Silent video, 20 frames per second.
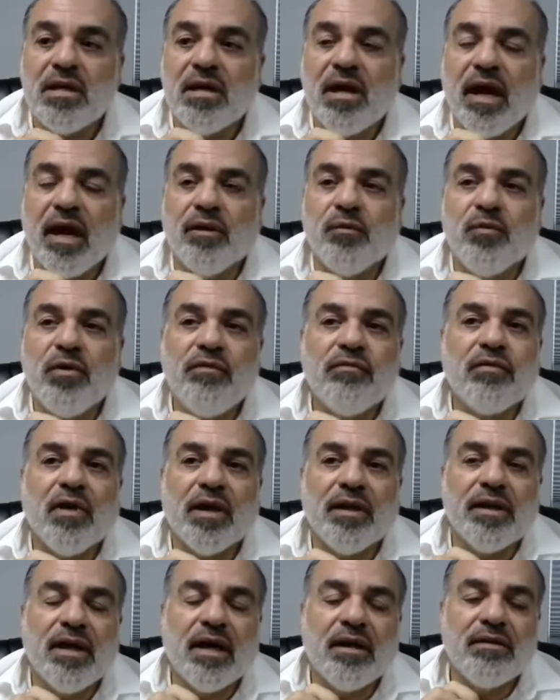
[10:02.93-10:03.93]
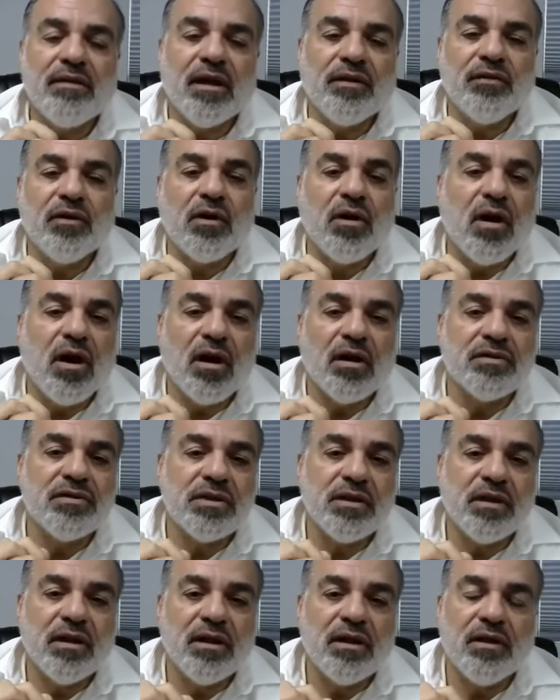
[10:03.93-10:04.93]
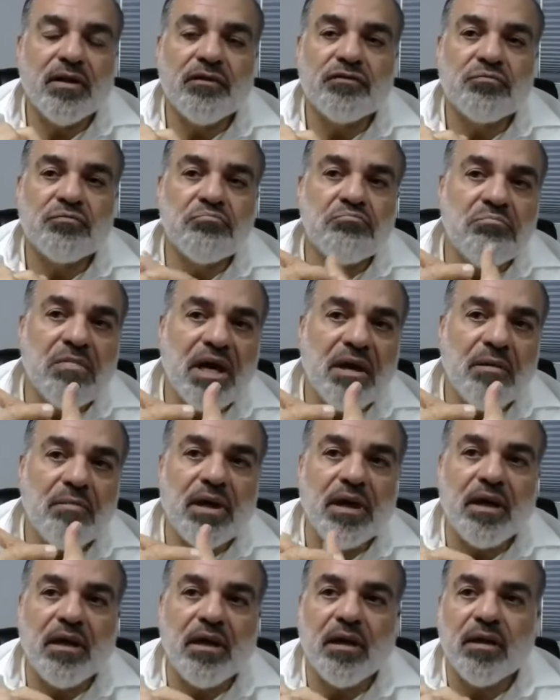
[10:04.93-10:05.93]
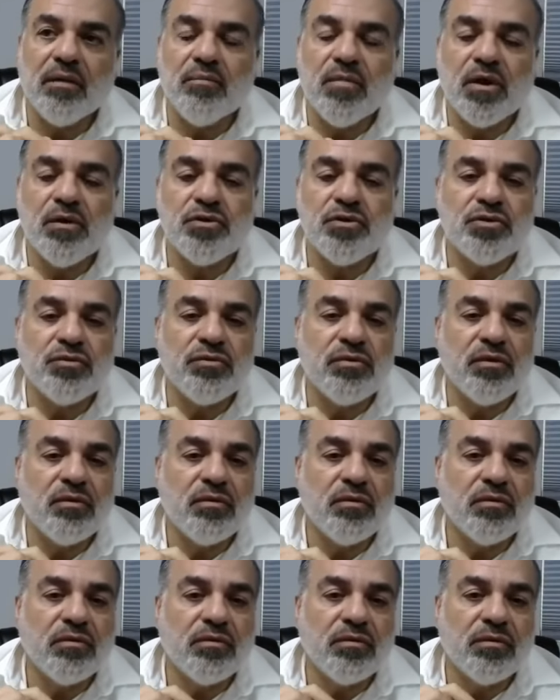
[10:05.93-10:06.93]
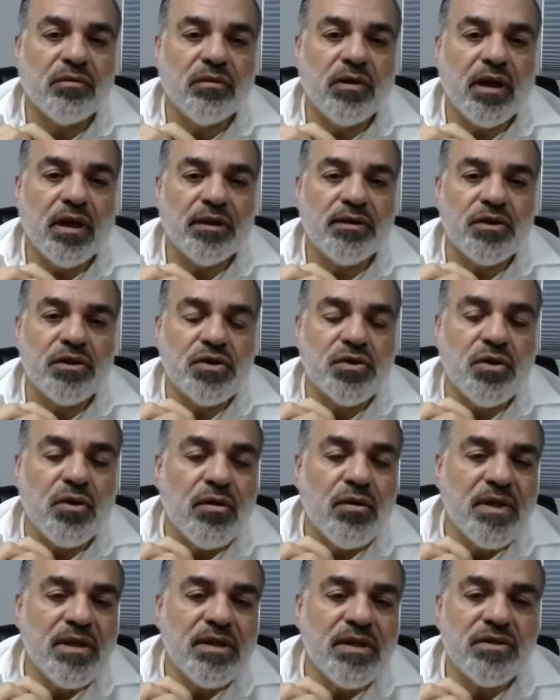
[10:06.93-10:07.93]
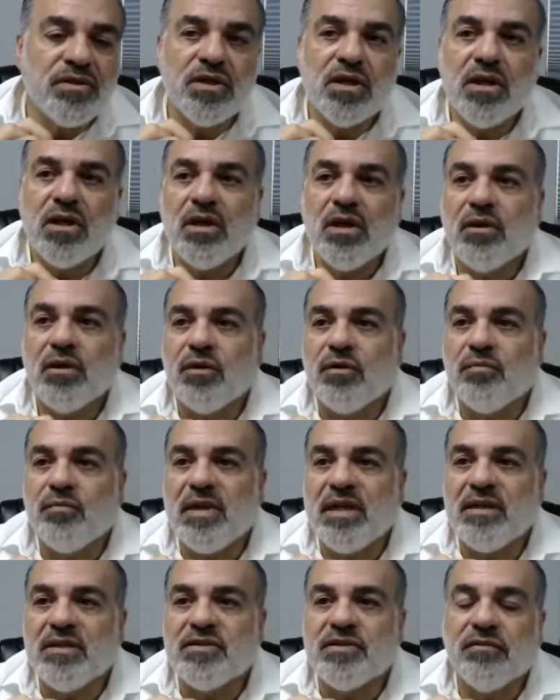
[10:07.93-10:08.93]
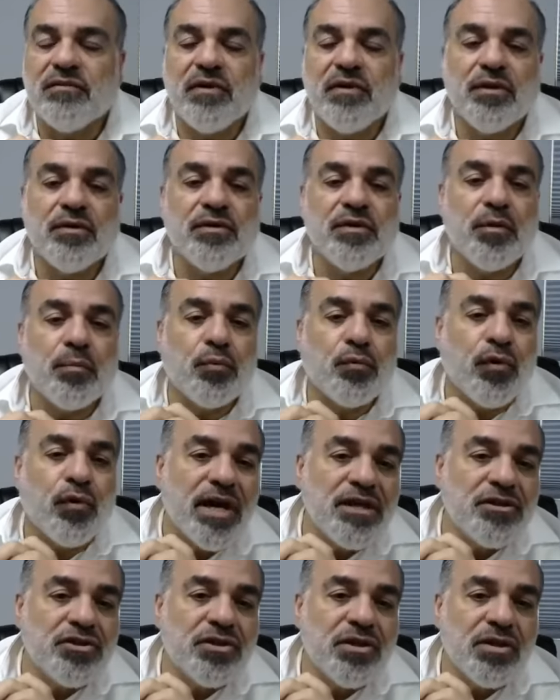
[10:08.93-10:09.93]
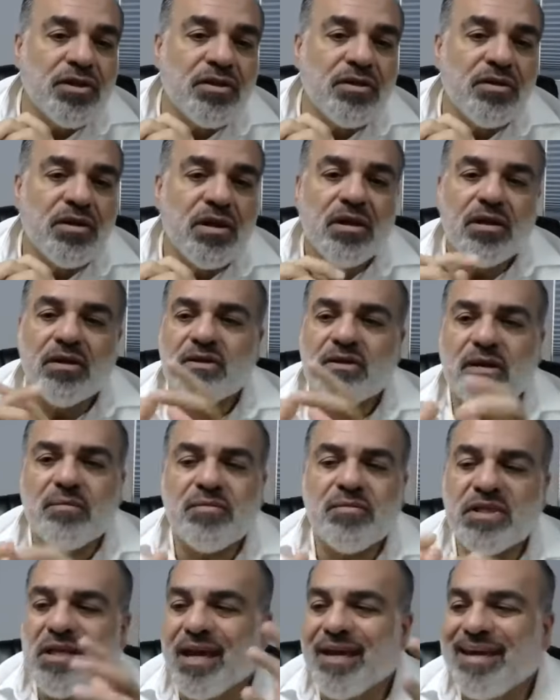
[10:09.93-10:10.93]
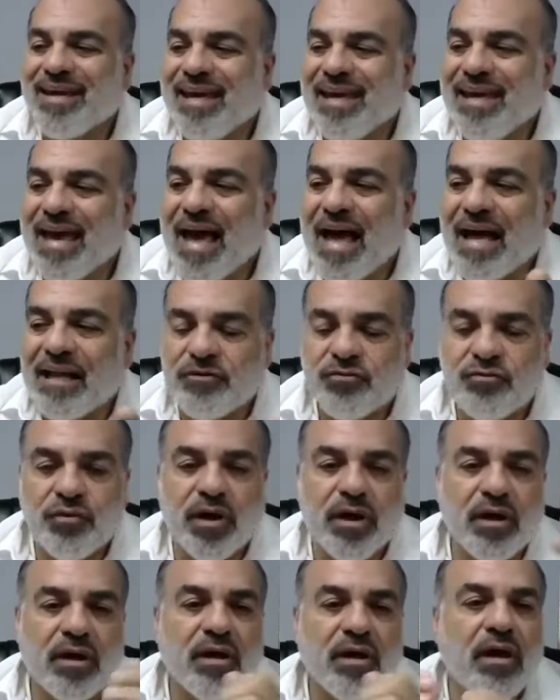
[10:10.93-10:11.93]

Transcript: And we find out that the cause is maybe emotional disturbance, could be severe depression, some psychiatric,